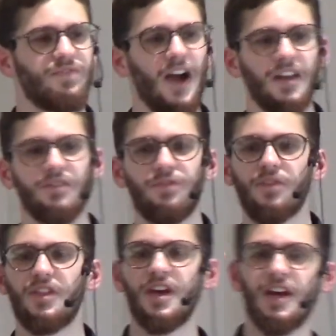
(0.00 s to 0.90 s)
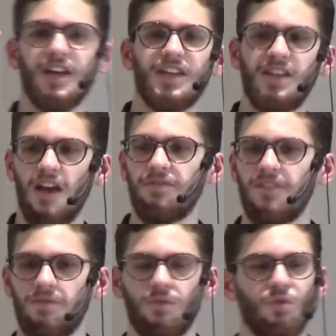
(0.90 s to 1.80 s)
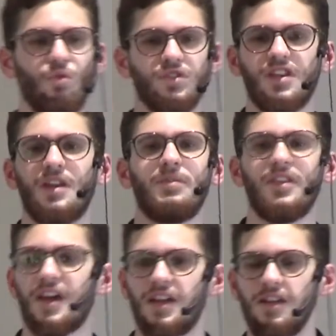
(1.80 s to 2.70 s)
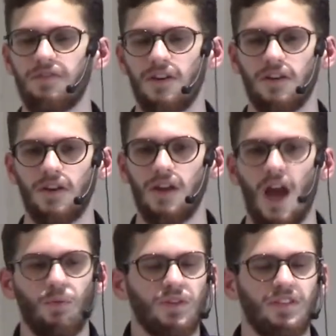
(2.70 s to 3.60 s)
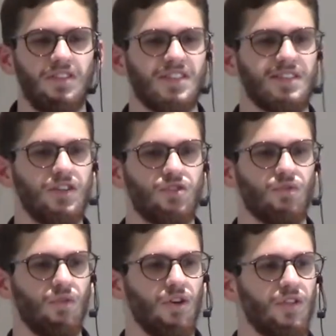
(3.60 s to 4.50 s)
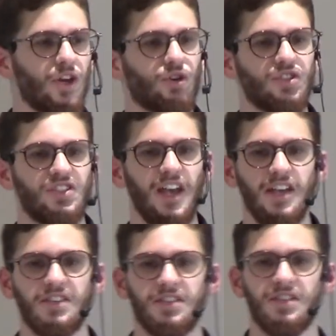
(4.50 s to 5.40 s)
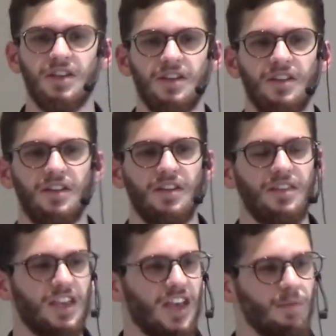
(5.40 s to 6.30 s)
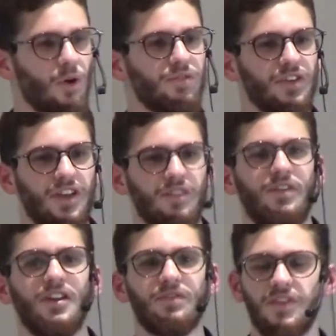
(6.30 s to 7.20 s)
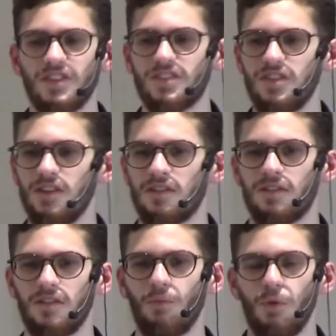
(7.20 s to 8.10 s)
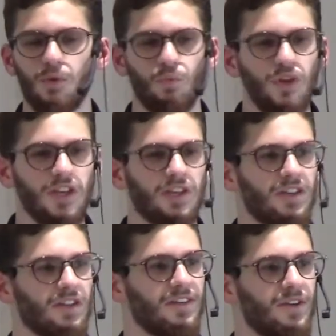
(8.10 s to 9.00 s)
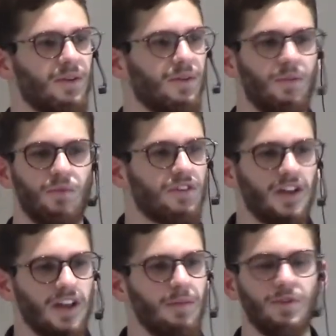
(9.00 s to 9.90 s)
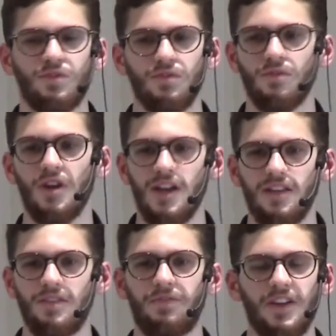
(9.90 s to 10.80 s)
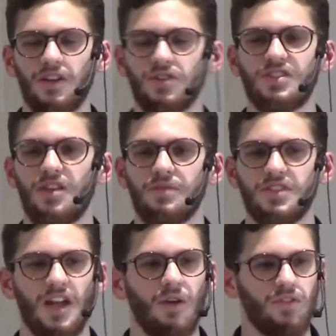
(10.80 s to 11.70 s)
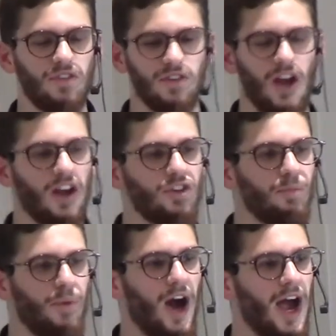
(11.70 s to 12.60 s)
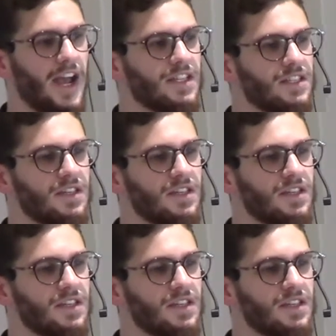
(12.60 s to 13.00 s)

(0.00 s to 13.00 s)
fighting for the Khilafah, for who was going to be the Khalifa. And what did this lead to? The Crusades. They came over, they invaded Palestine. We were weak. We were not able to defend ourselves. Now they're occupied